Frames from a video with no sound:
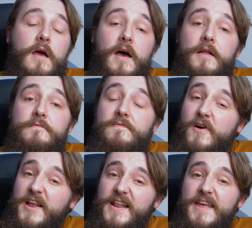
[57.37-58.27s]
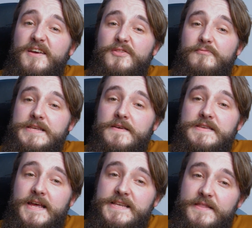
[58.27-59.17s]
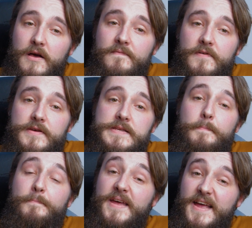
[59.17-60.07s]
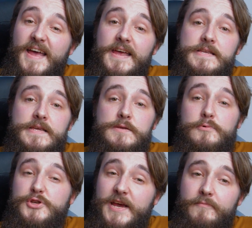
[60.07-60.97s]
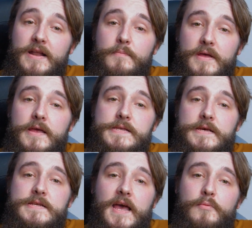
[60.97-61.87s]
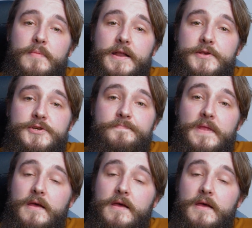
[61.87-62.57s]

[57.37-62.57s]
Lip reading: And finally, at the risk of stating the obvious, bigger cases will generally be easier to cable manage.